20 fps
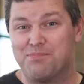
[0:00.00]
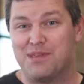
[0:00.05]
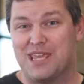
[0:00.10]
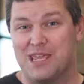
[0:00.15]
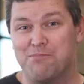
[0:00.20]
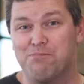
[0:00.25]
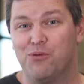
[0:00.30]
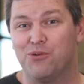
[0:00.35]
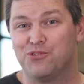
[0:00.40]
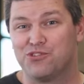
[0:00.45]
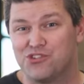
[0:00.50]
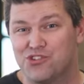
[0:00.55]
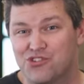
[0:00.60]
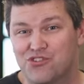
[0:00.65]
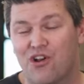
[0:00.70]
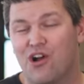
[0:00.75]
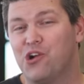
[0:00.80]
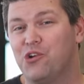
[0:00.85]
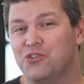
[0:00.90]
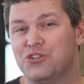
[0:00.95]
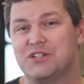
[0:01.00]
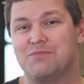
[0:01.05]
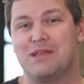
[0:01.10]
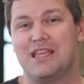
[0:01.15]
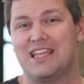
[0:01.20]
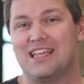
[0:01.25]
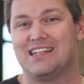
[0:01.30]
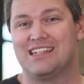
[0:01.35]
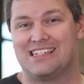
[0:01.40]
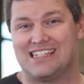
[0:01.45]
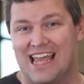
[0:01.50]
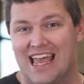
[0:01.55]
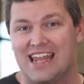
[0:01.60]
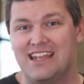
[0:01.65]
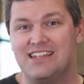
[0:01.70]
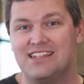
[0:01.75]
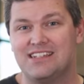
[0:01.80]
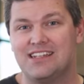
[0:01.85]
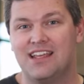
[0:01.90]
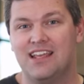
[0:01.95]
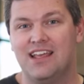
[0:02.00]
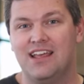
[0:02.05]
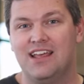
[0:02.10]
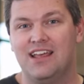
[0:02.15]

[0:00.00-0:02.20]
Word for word: people struggle to be content?